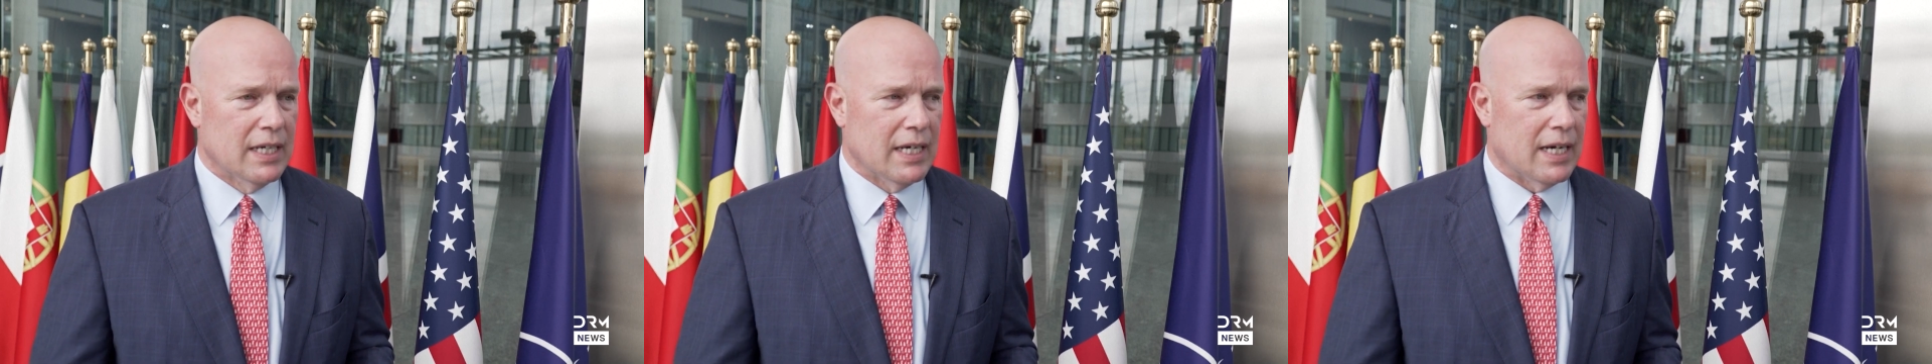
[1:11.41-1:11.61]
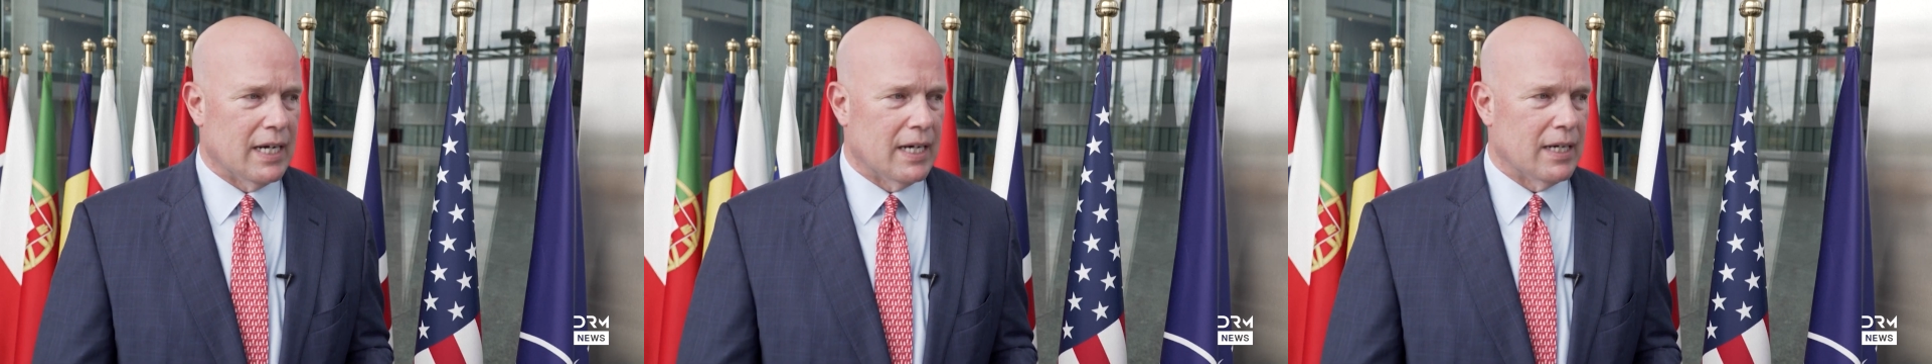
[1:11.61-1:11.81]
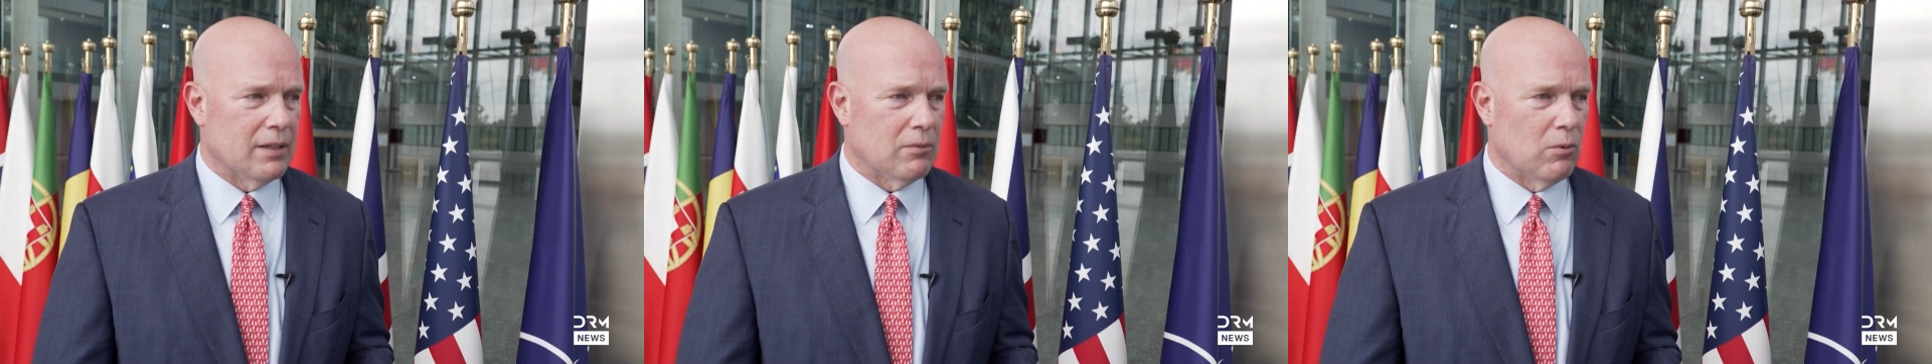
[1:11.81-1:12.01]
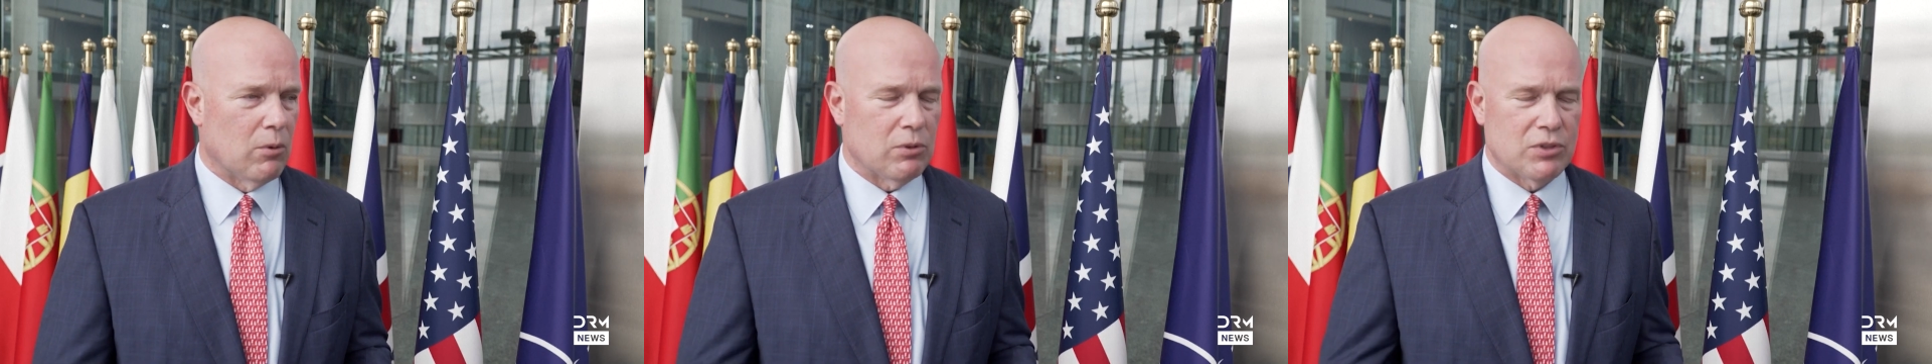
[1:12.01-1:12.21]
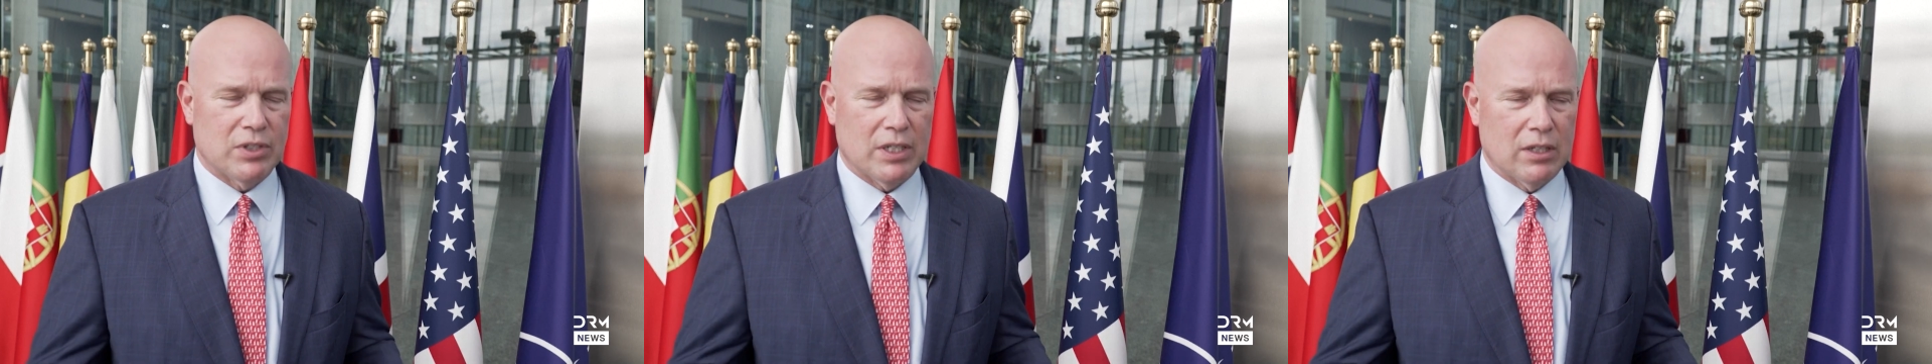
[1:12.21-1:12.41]
What
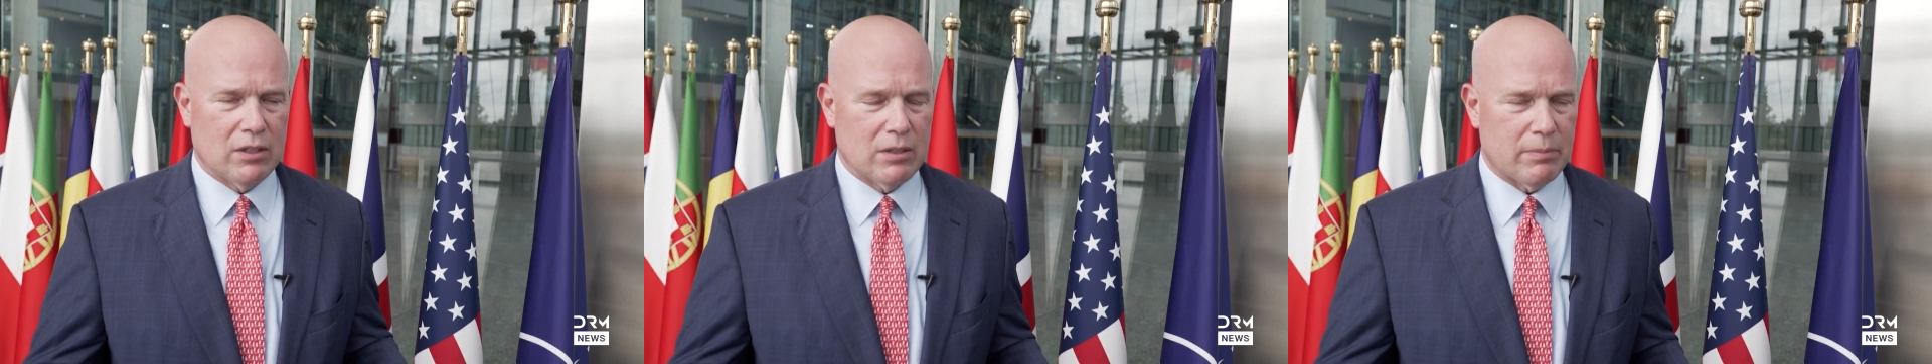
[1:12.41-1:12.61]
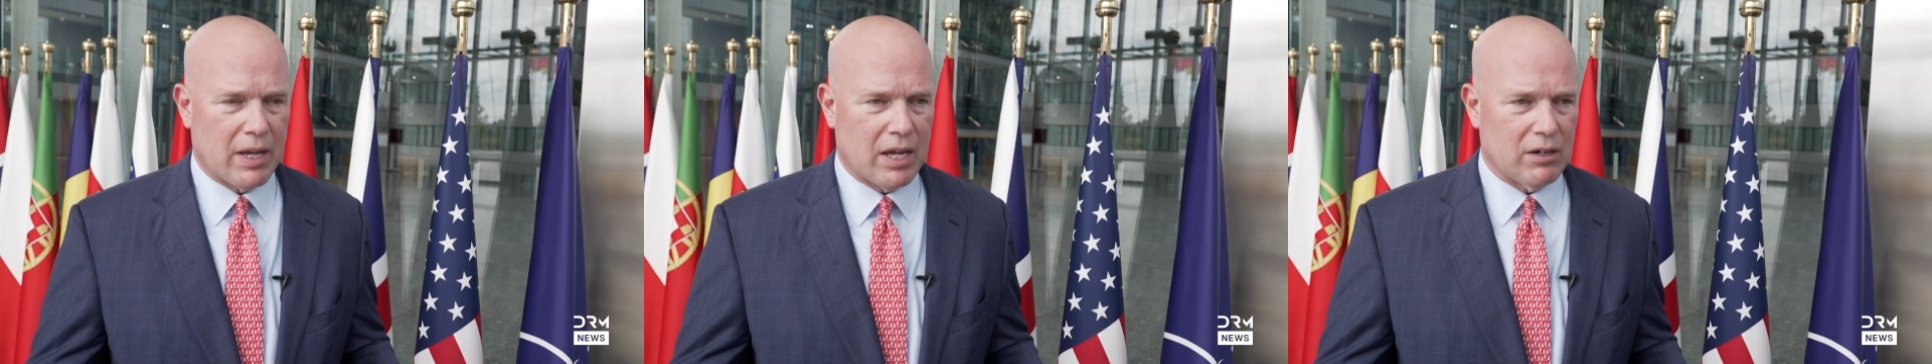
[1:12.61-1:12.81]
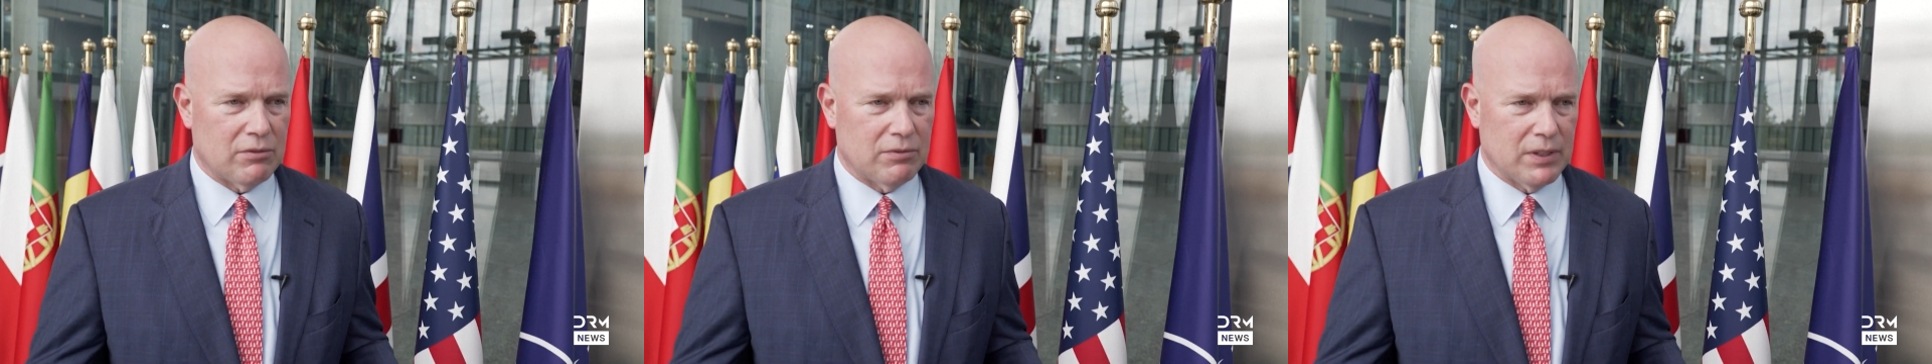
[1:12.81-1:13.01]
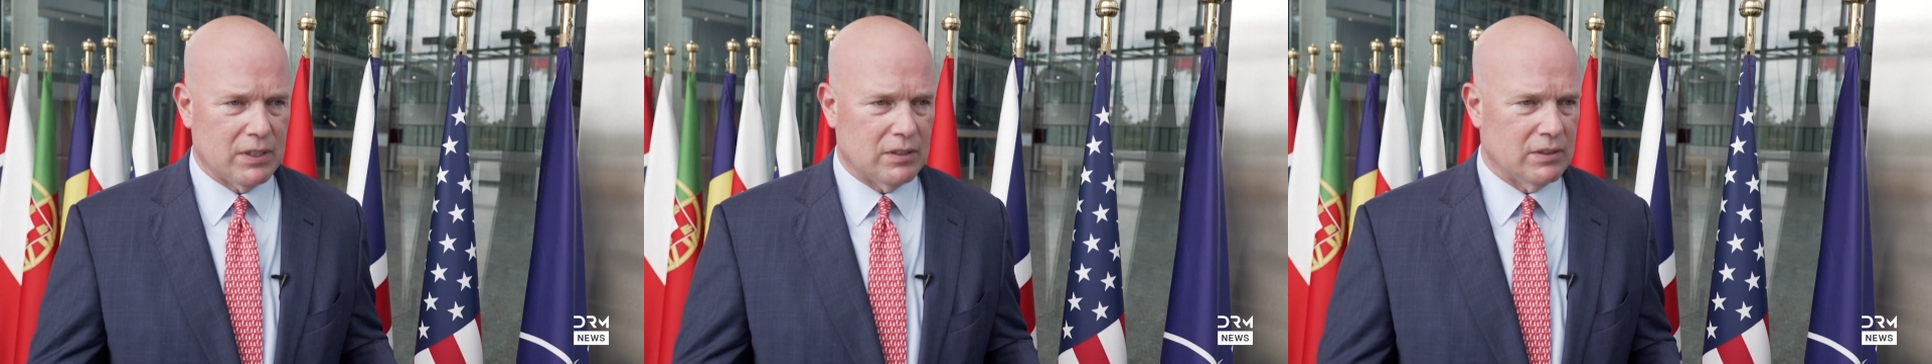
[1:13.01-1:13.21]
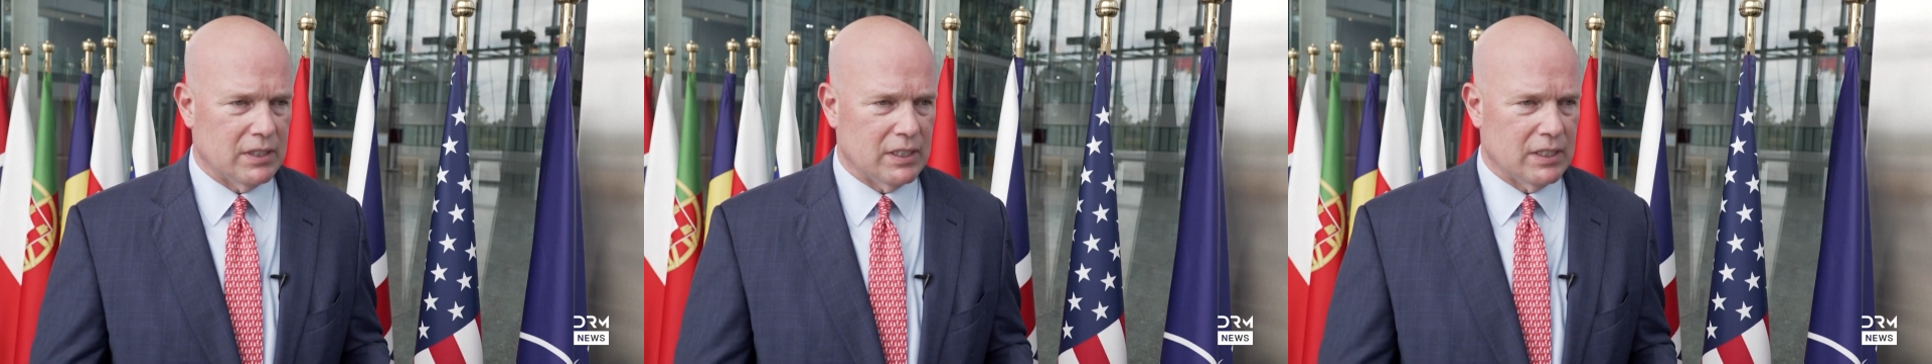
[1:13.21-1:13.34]
we're seeing on the battlefield